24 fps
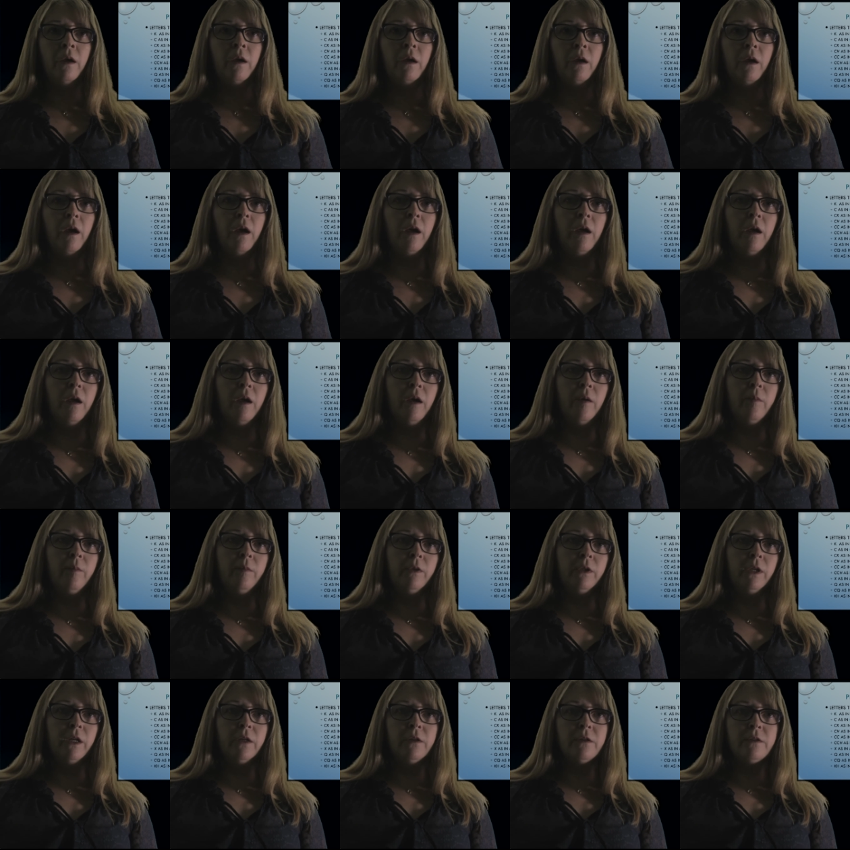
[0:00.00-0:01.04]

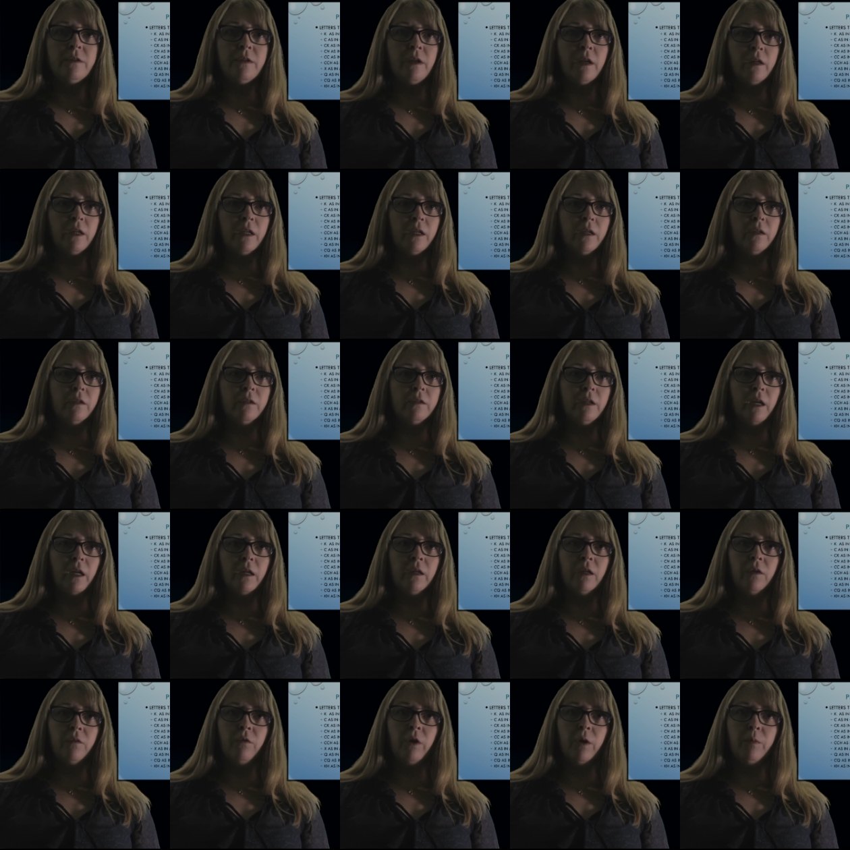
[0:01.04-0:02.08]
Letters that
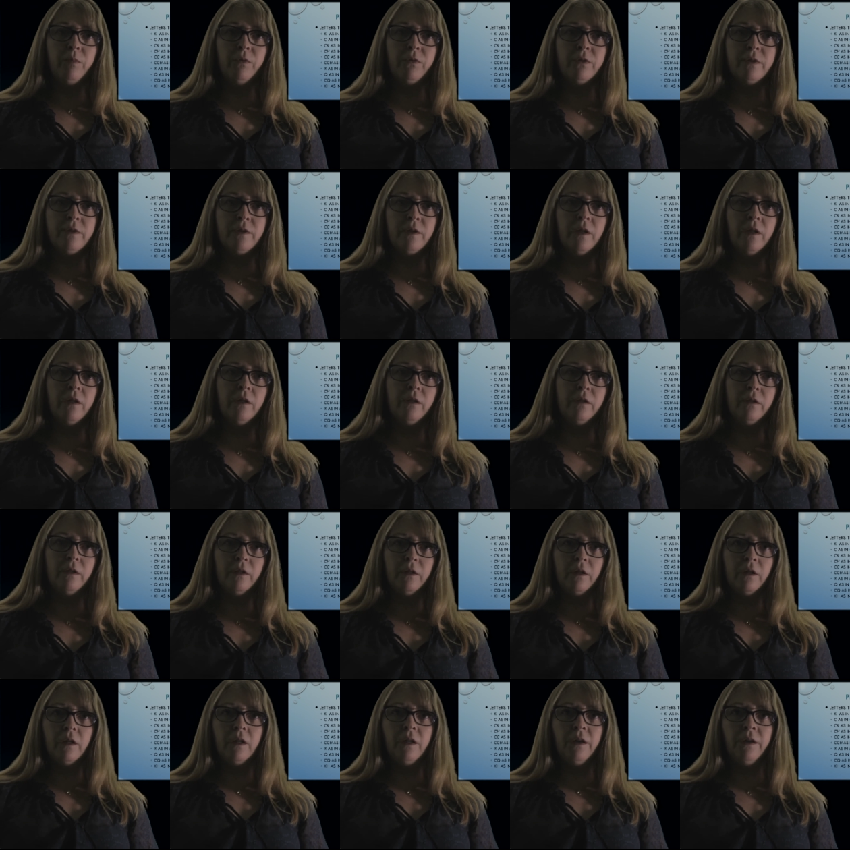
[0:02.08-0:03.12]
can represent the
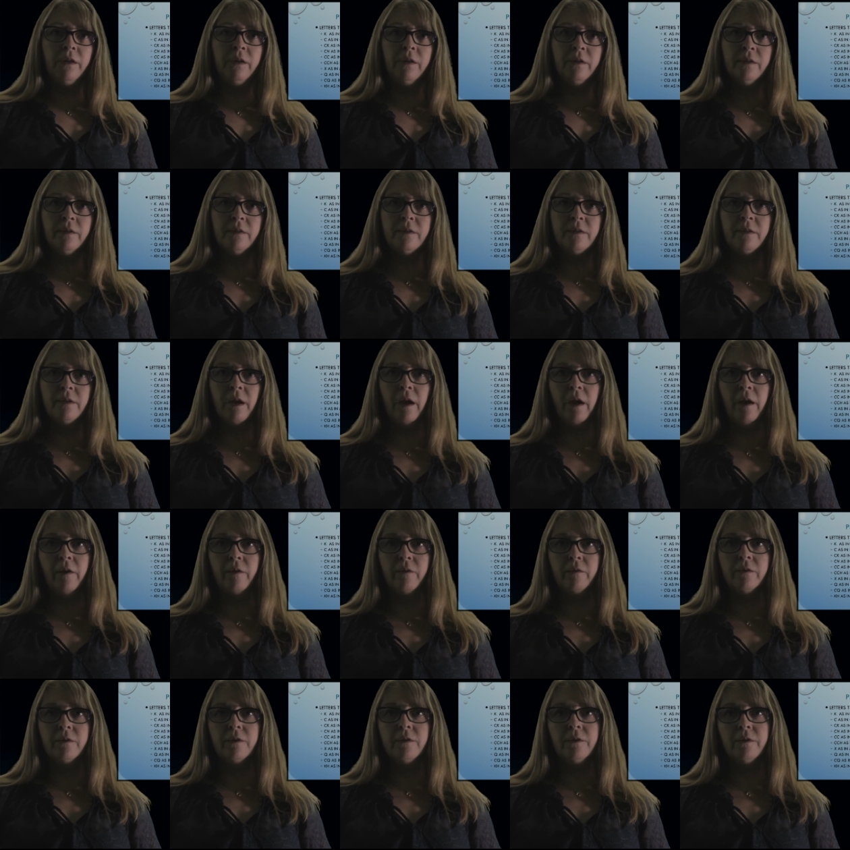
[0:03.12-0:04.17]
k
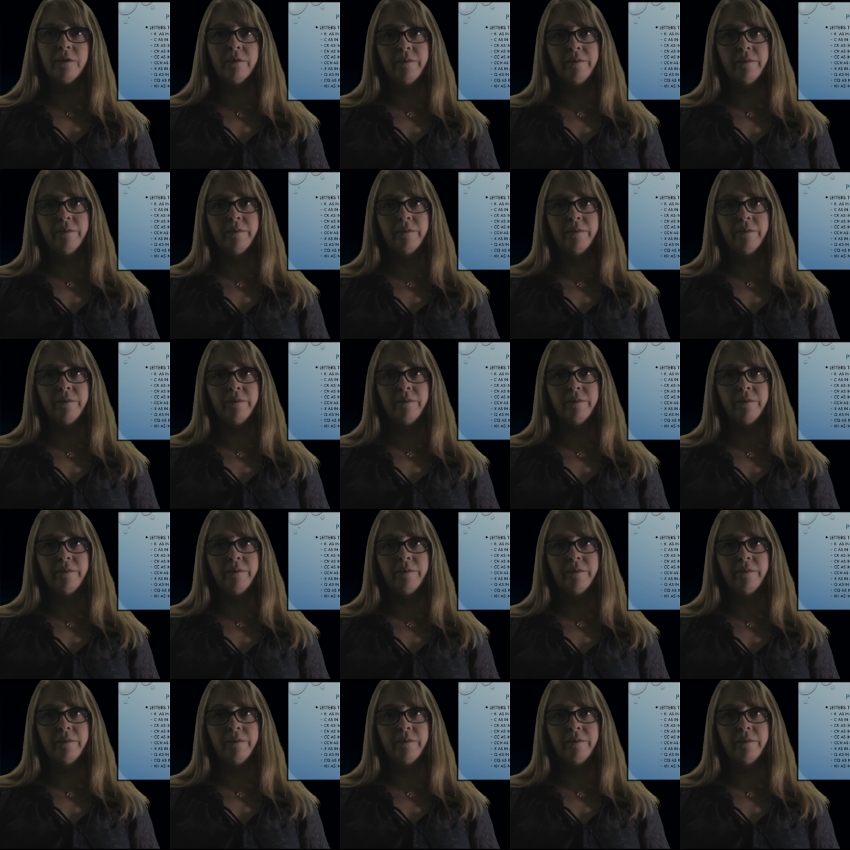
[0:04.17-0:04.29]
sound.